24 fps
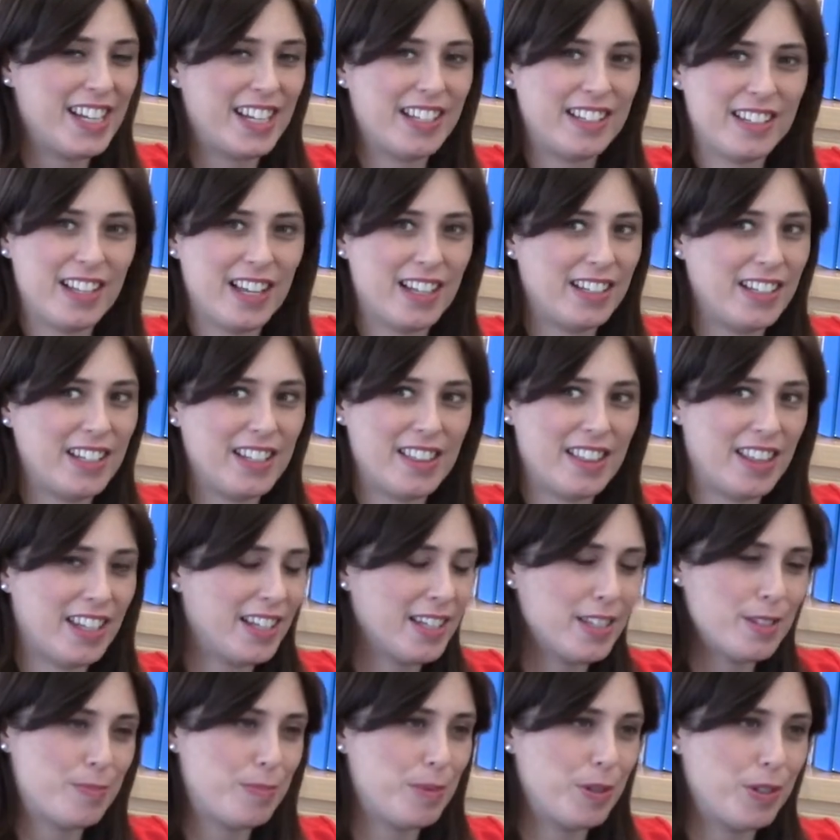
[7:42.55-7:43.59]
And I
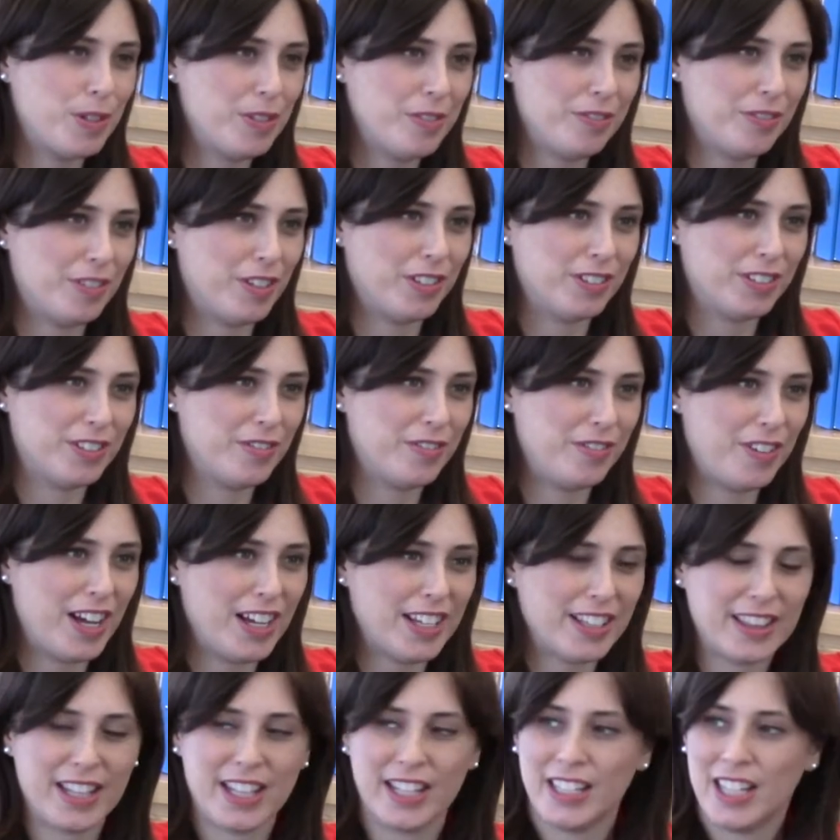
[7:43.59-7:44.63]
think it's beautiful, the
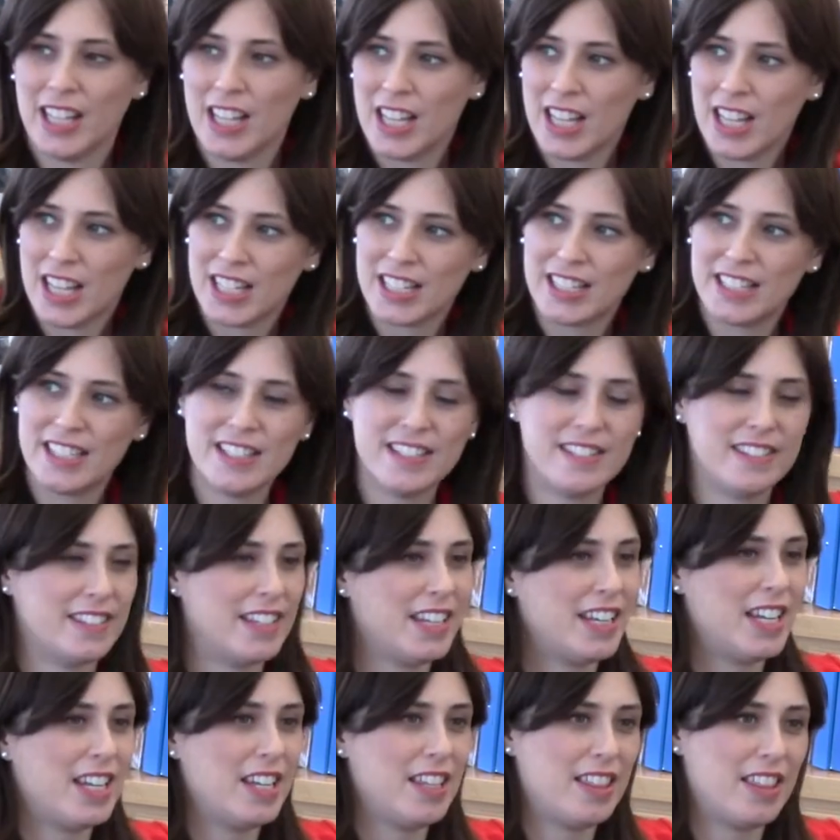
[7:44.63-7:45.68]
fact that this
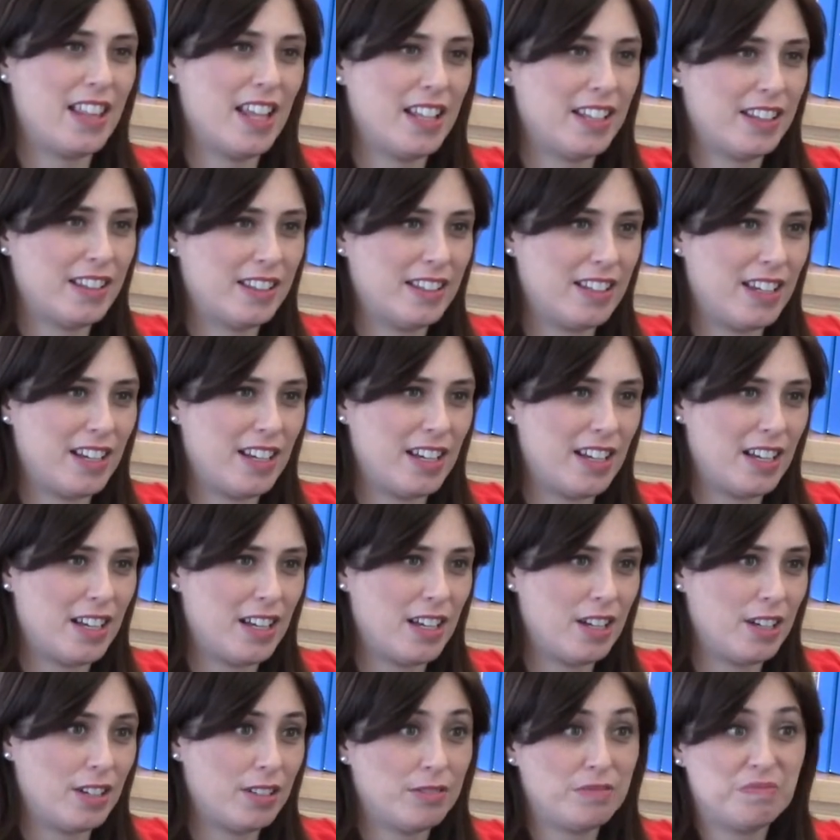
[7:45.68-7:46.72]
city that
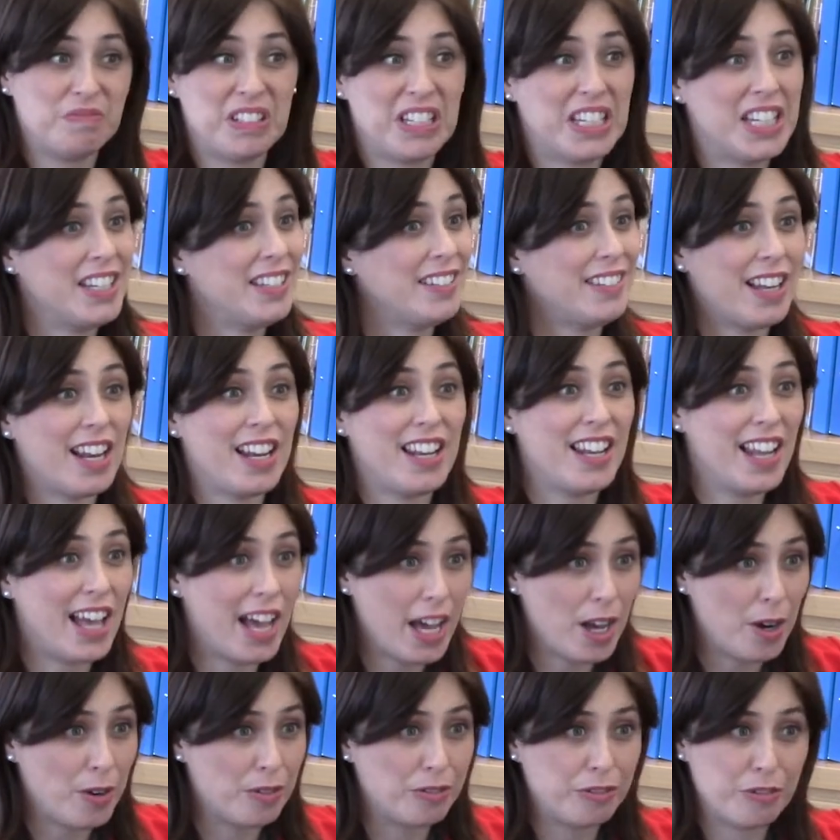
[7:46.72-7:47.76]
didn't
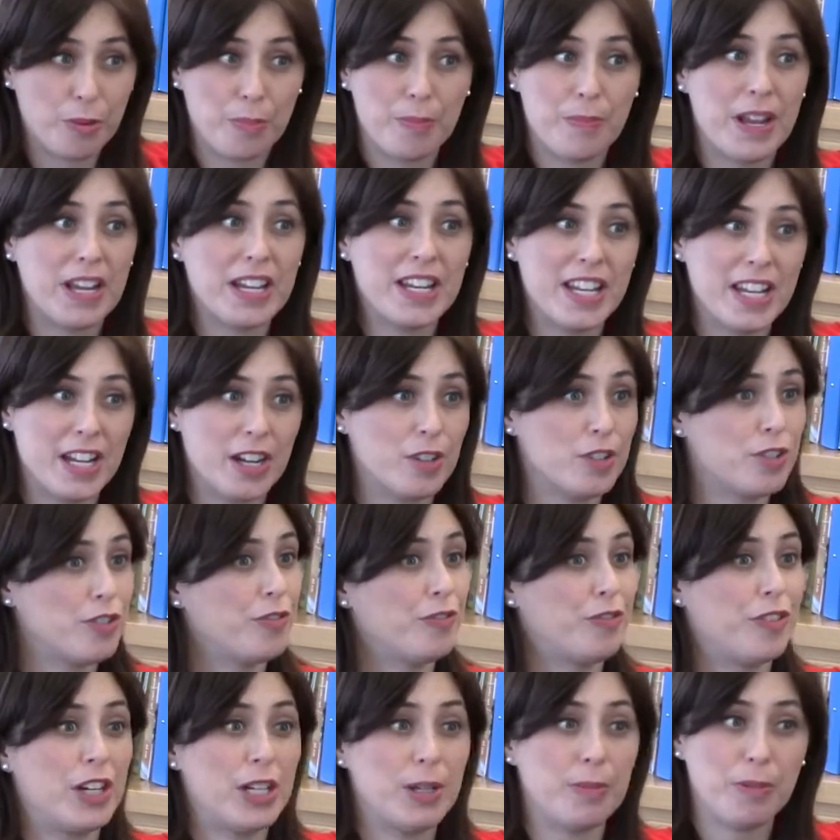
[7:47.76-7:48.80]
allow for many years
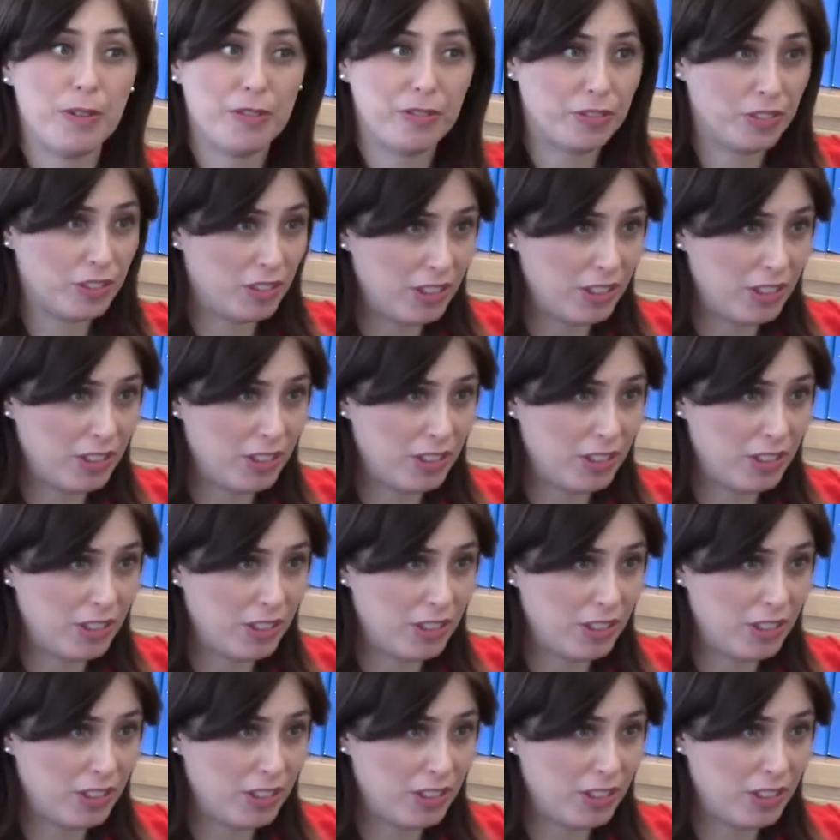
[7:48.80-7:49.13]
freedom of